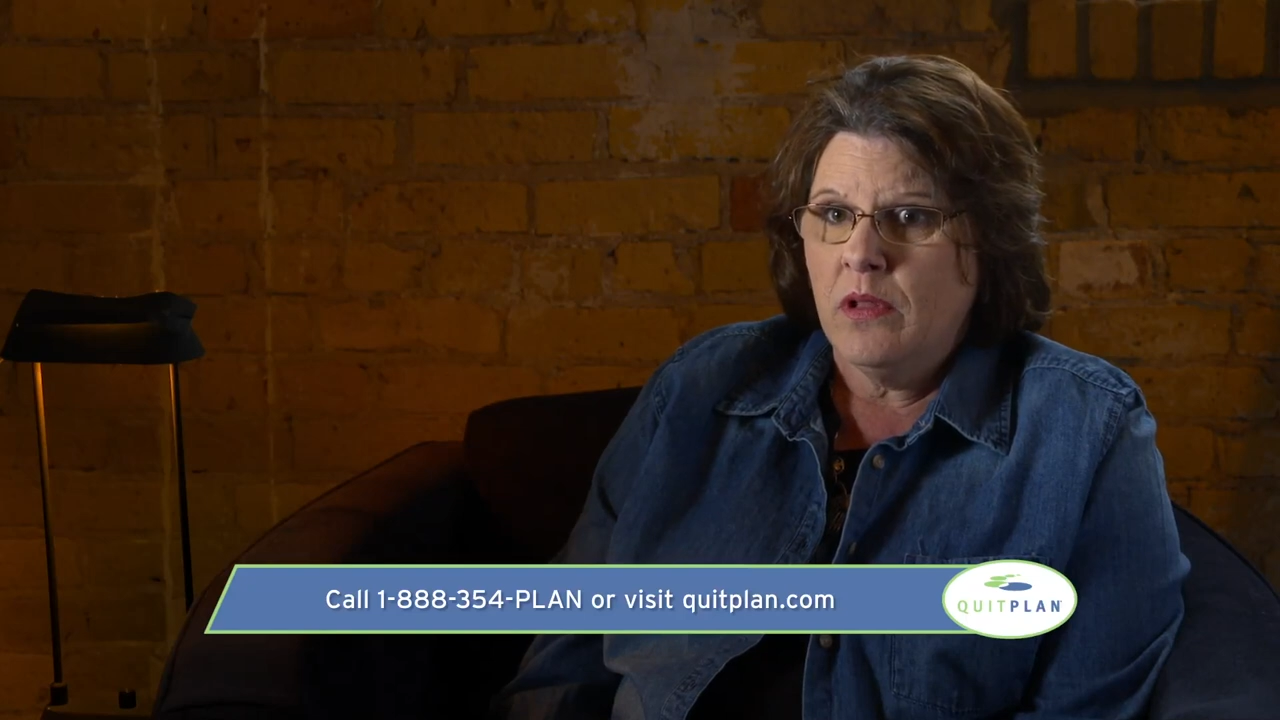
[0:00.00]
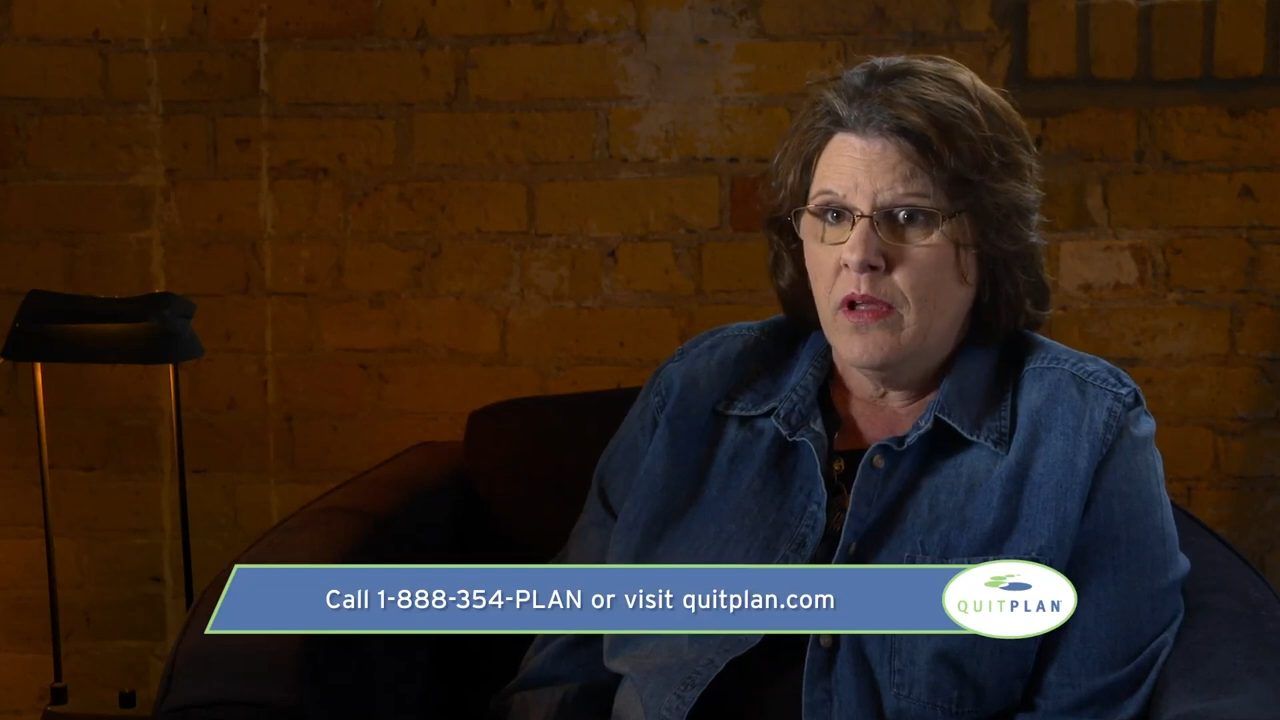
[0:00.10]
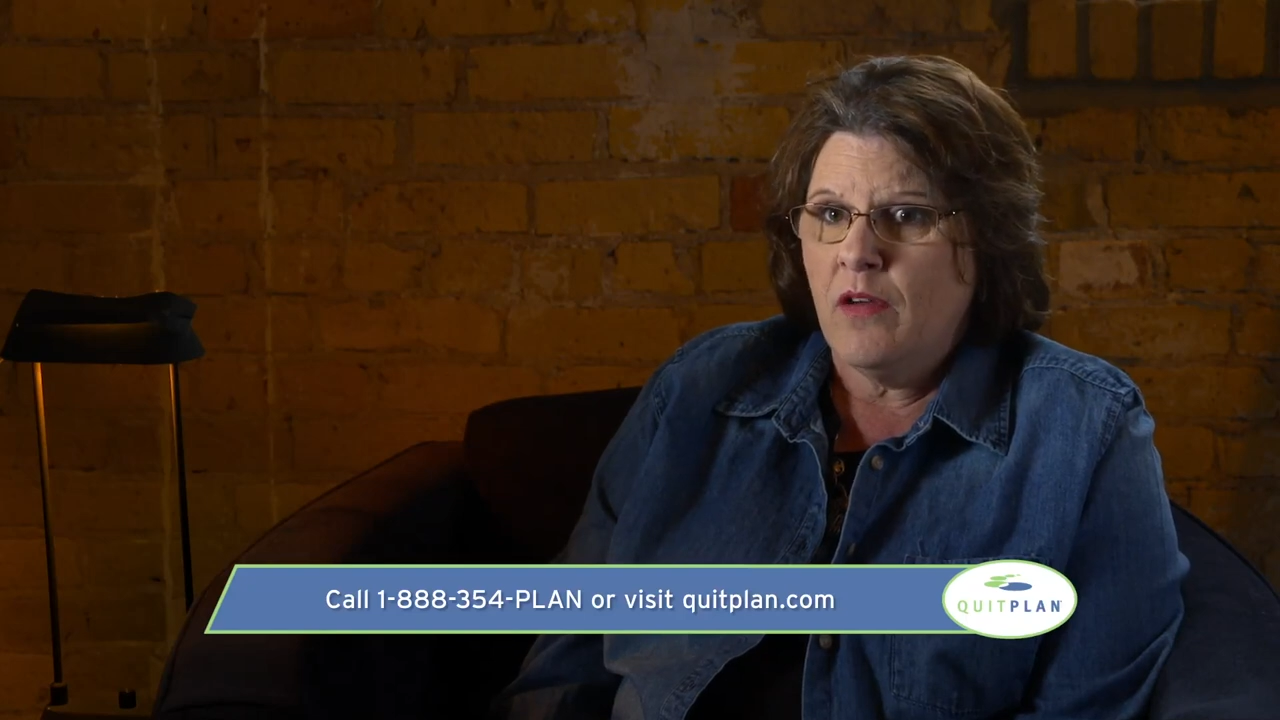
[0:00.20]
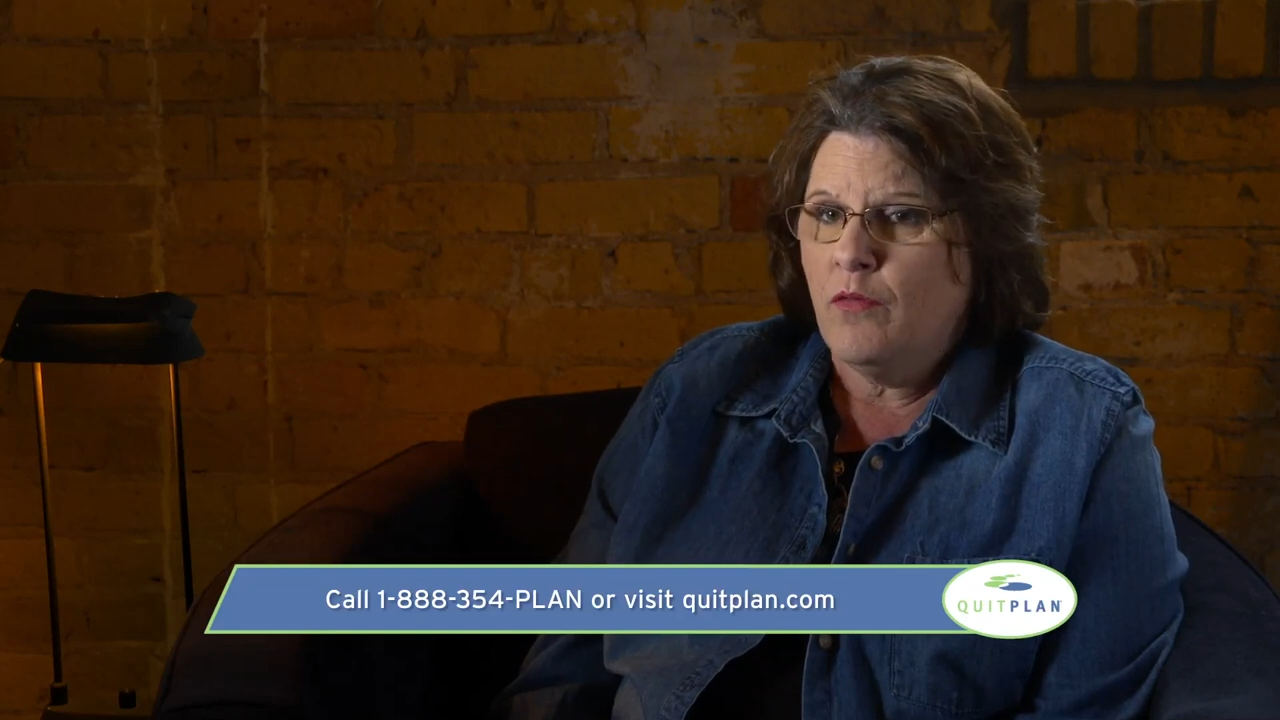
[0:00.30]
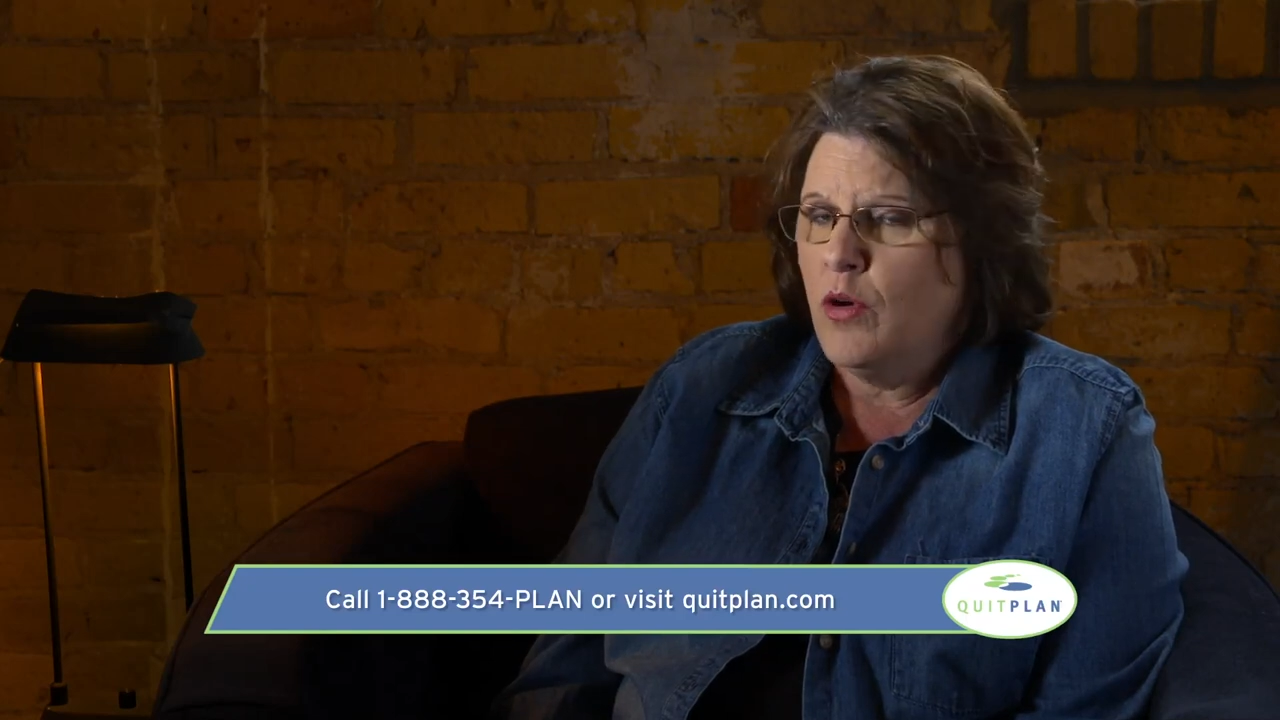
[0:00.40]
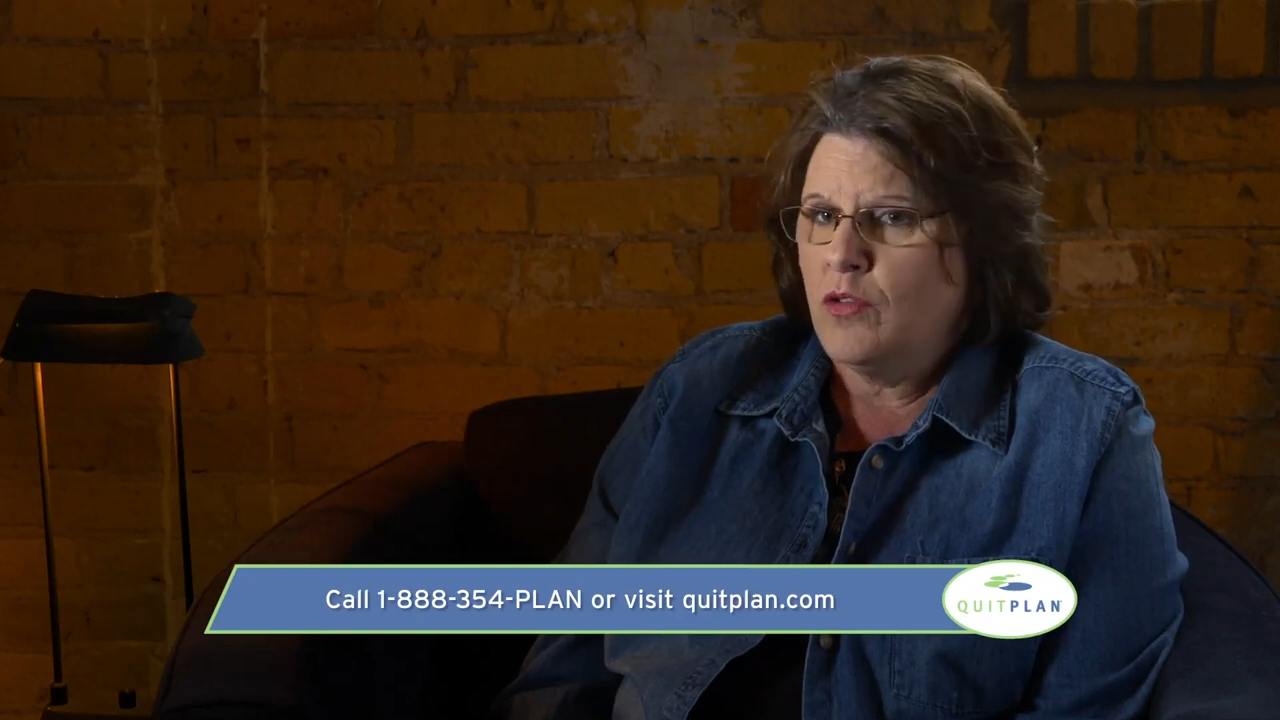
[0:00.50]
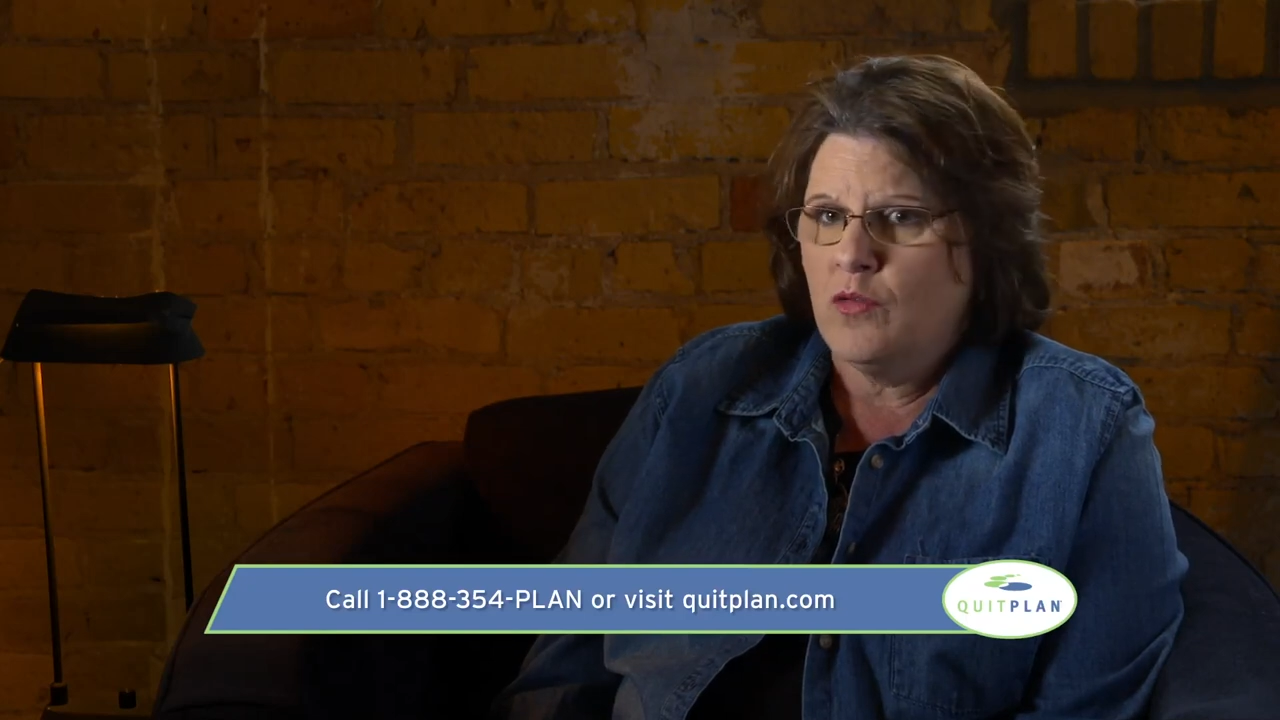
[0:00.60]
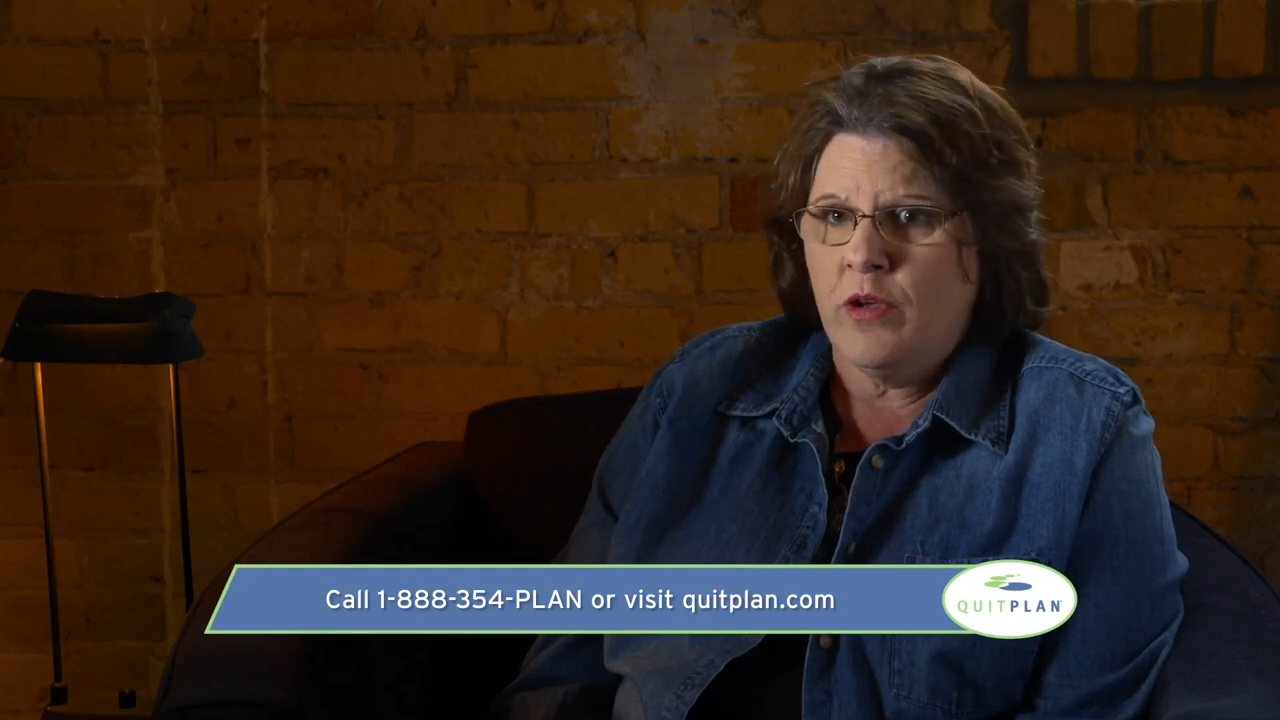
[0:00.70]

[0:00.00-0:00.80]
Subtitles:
have worked